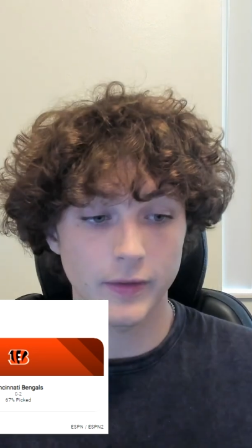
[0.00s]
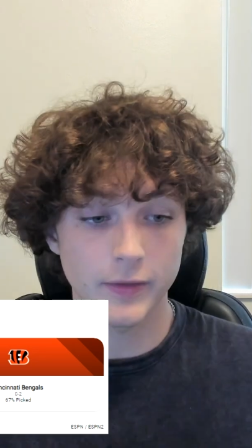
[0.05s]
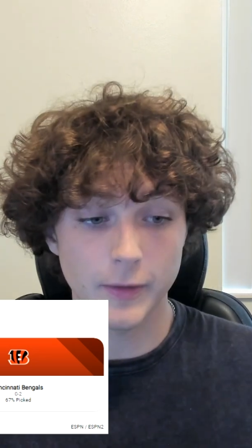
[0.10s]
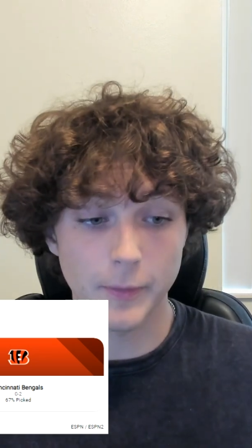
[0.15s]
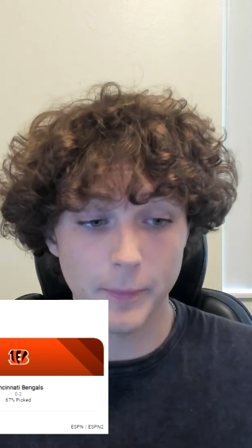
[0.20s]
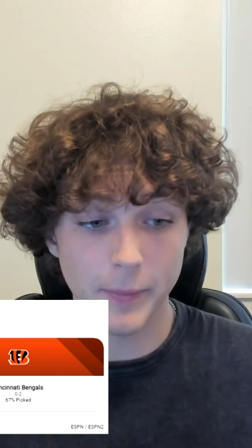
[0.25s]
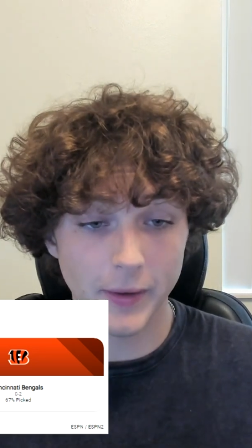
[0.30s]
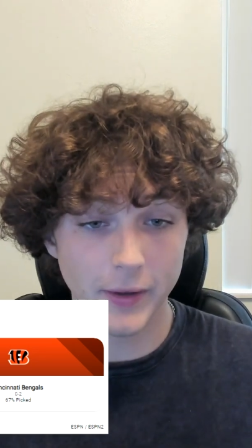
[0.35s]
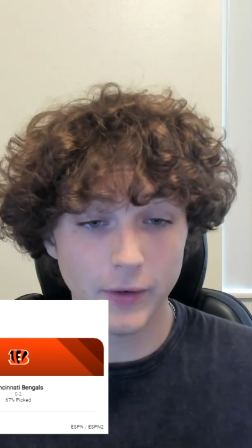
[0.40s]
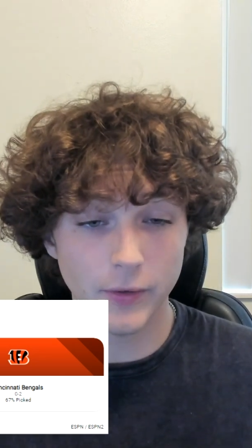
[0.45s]
The
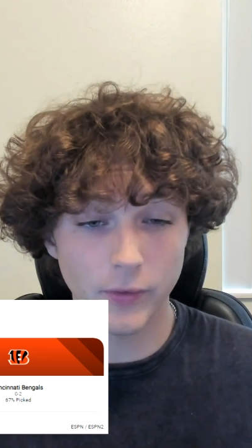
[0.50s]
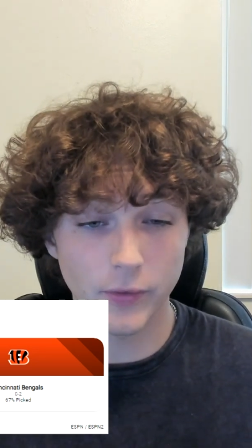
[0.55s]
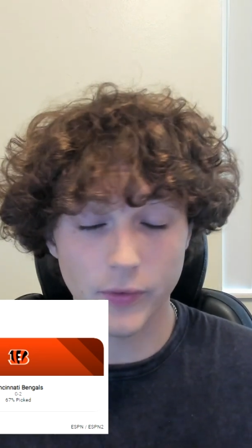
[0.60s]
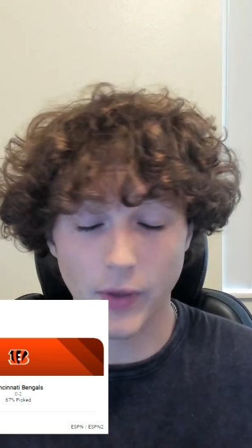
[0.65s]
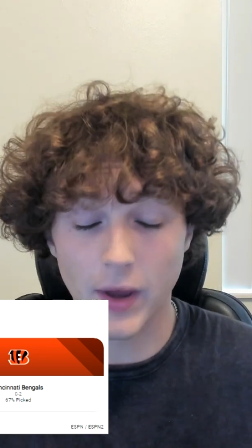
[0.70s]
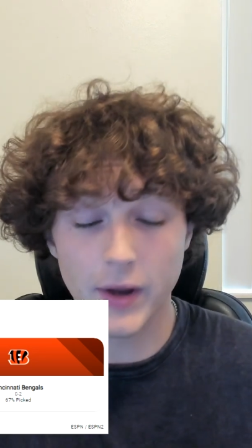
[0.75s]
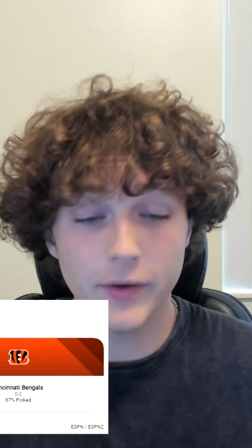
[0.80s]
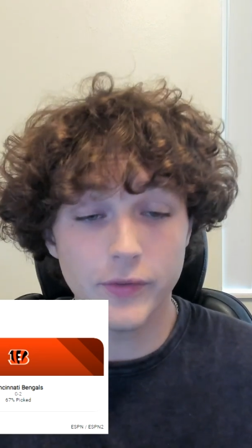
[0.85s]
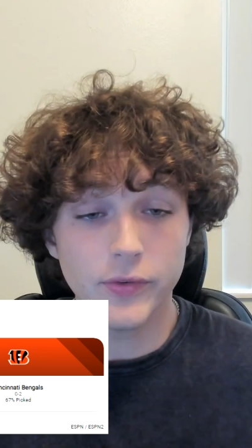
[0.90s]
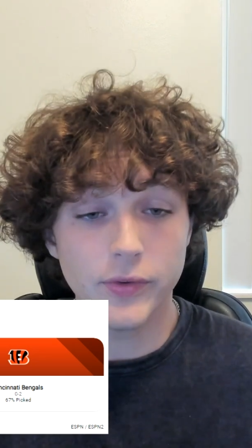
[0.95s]
Bengals
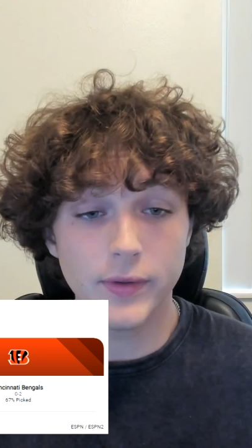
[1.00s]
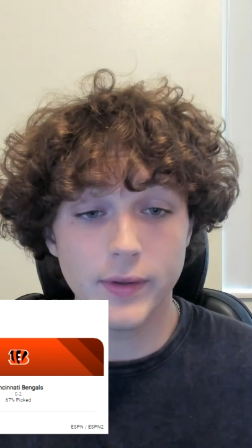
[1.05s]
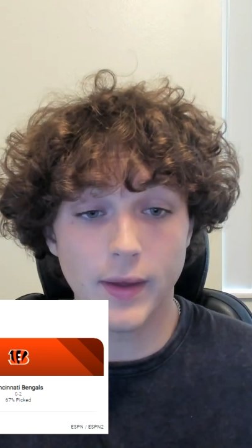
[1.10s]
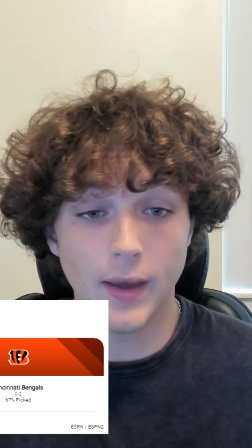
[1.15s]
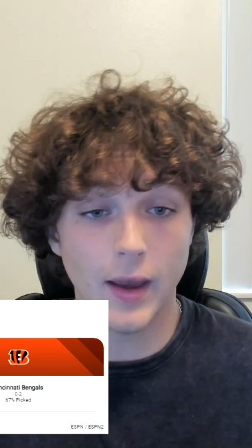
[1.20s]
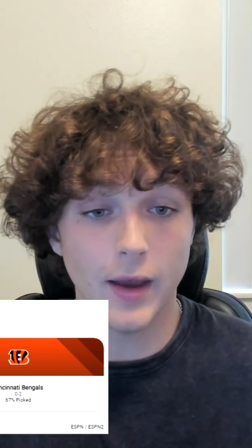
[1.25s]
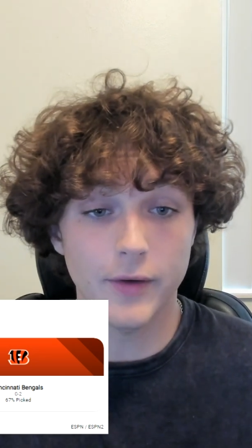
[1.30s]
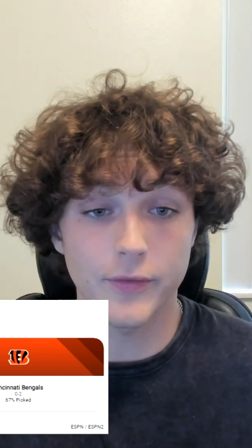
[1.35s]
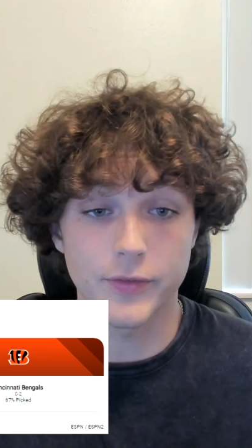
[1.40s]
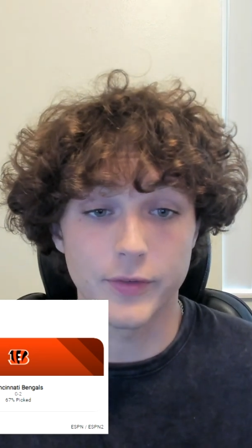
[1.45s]
honestly
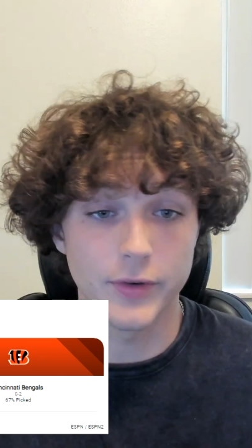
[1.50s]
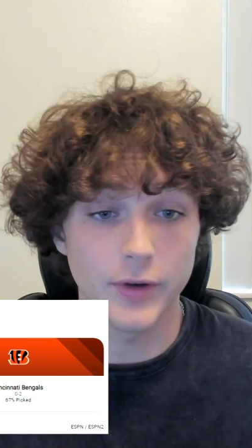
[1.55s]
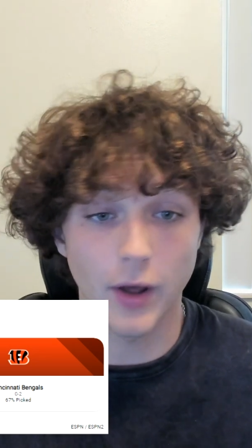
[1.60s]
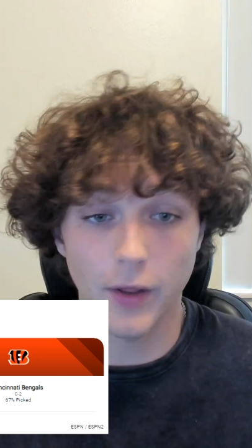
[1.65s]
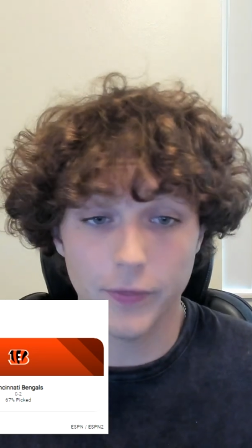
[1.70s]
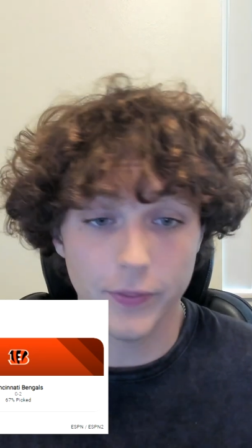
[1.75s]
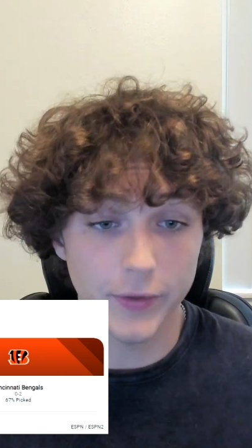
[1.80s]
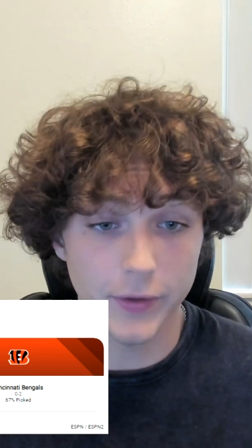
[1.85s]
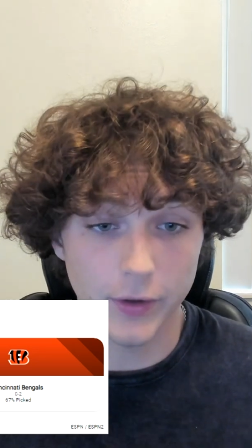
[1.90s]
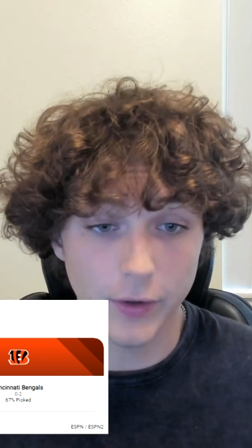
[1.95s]
have
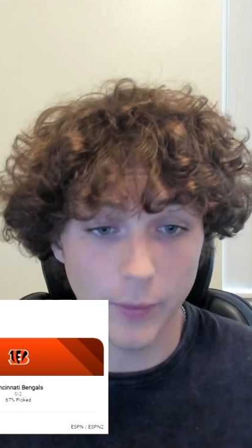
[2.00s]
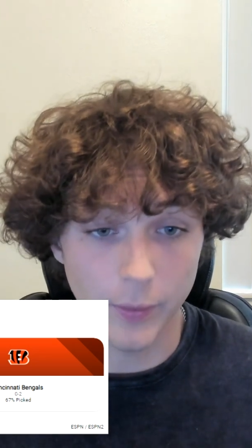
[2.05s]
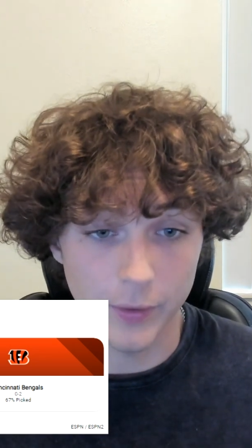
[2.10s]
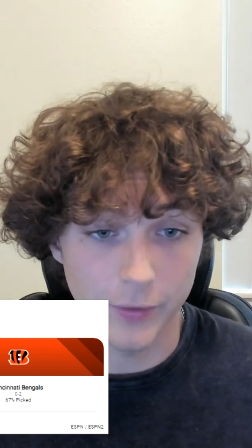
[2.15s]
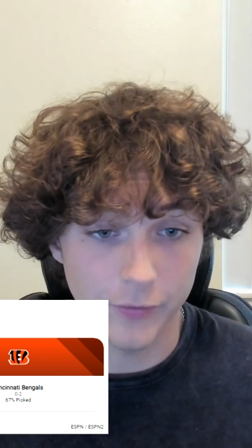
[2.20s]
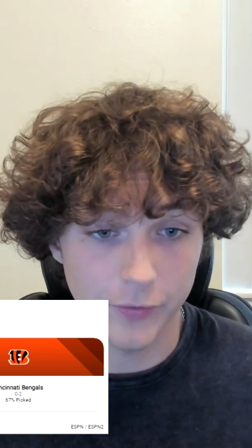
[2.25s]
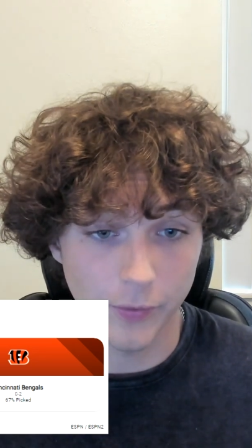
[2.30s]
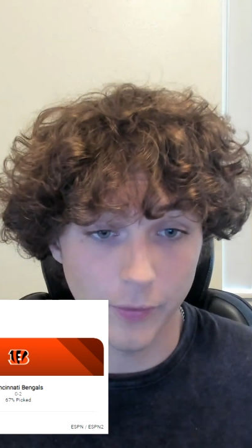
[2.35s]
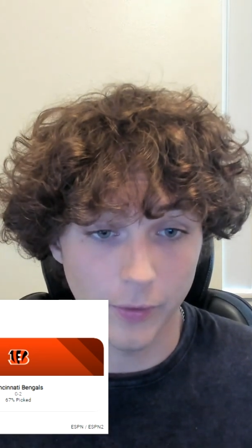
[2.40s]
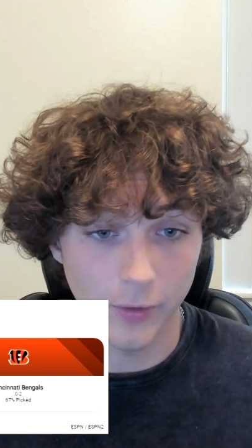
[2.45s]
nothing
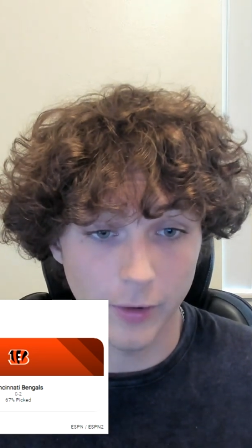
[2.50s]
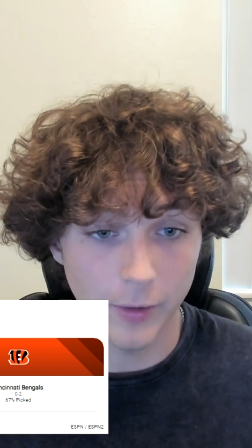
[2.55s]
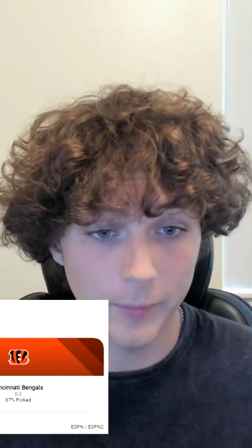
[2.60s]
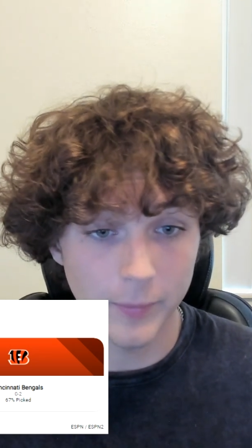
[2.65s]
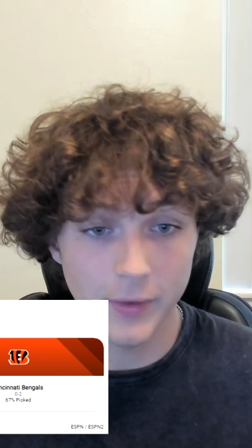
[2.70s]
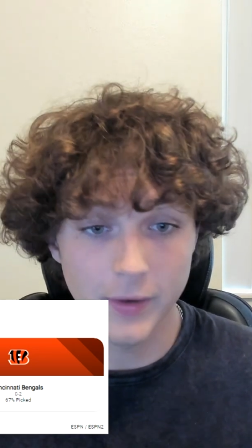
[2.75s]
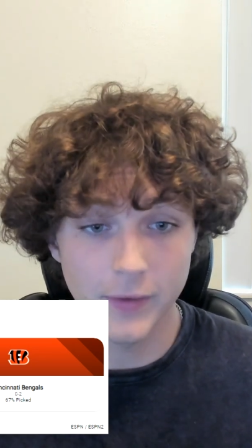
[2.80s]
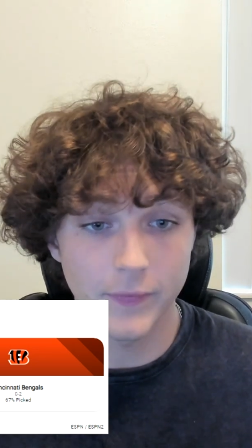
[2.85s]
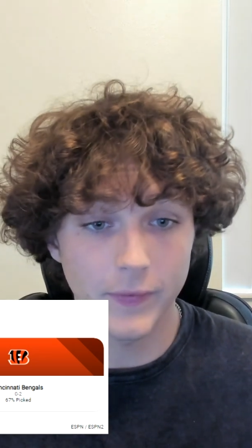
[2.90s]
going for them.